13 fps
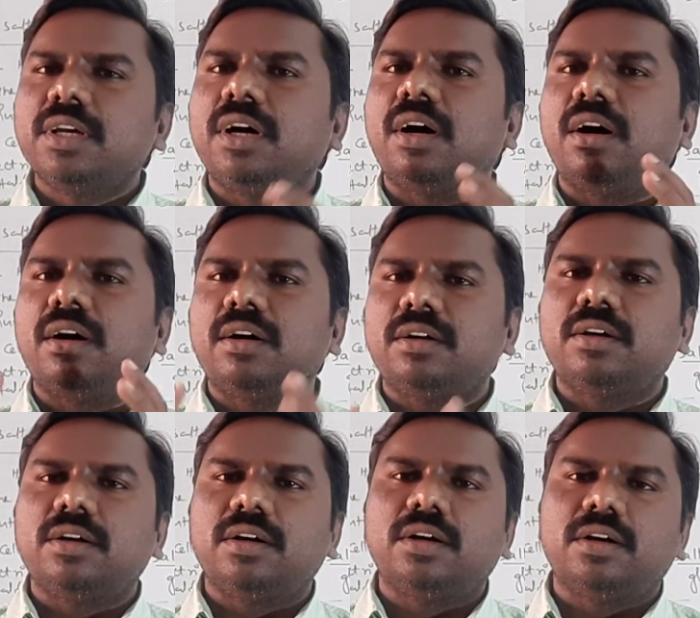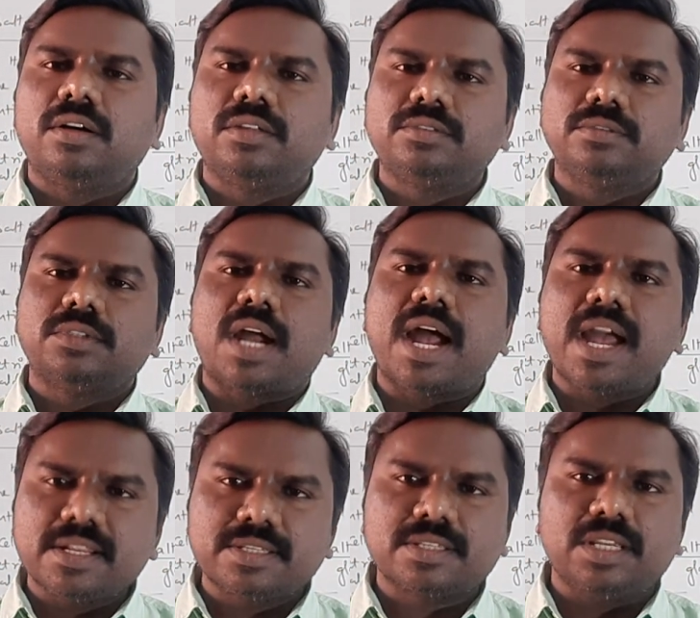uh, uh,
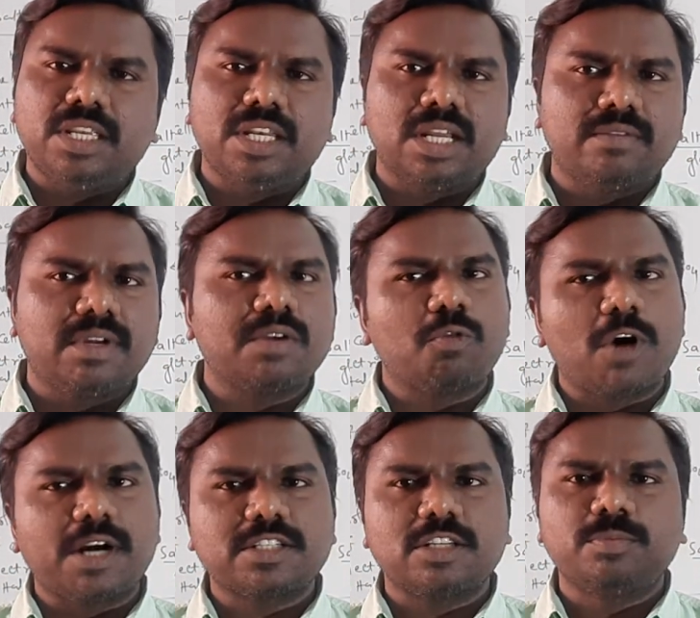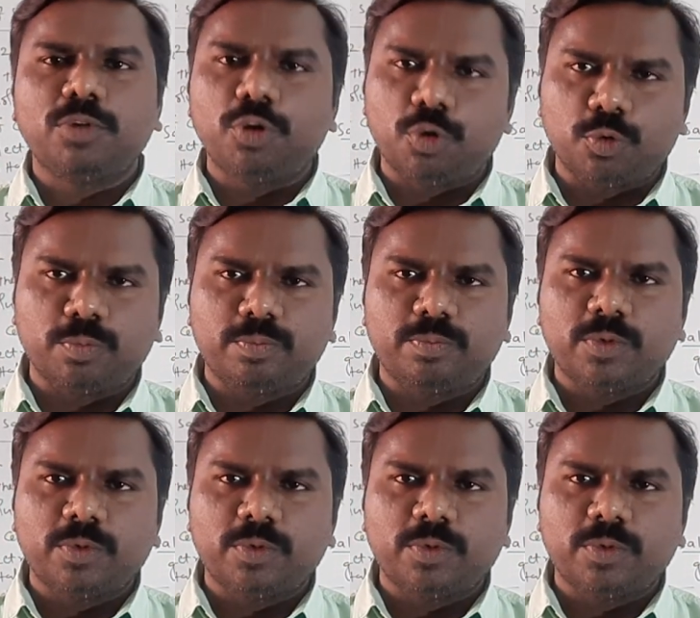ask in our WhatsApp group.